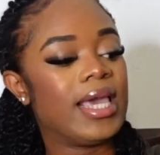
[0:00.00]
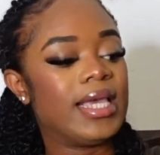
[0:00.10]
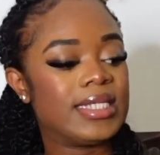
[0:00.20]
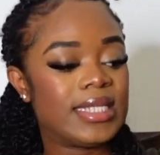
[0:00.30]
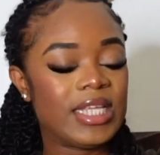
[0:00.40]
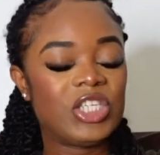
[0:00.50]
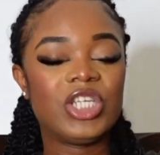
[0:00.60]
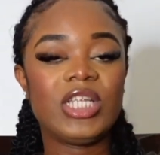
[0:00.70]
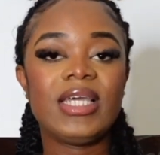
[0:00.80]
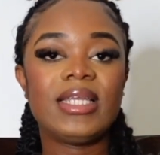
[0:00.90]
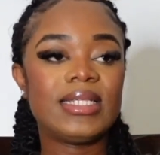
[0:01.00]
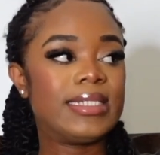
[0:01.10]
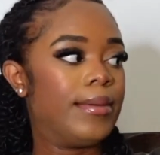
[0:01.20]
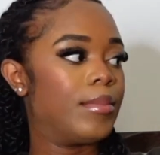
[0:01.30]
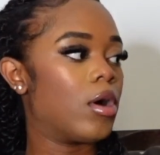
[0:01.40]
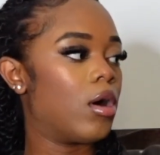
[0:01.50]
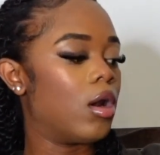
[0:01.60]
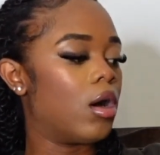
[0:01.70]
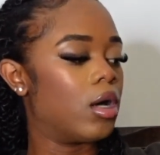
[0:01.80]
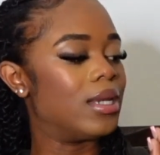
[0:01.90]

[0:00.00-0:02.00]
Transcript: is literally the same color